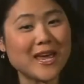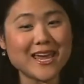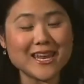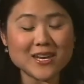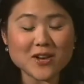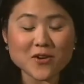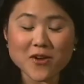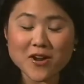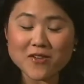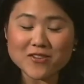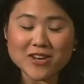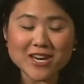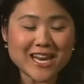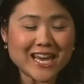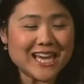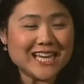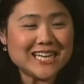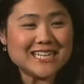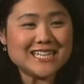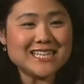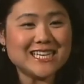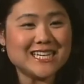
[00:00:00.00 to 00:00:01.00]
any or have any
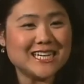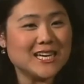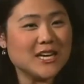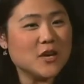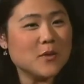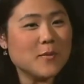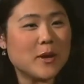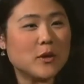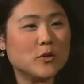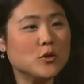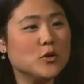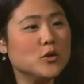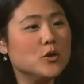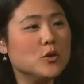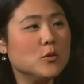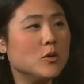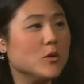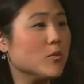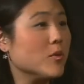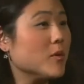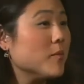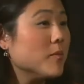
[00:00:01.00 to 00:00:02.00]
idea about who
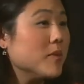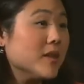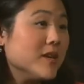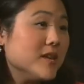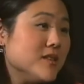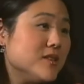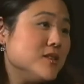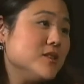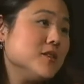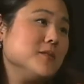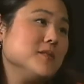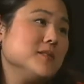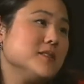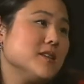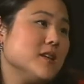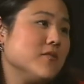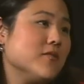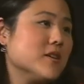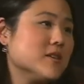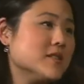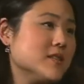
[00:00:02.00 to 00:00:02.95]
will replace you as D N R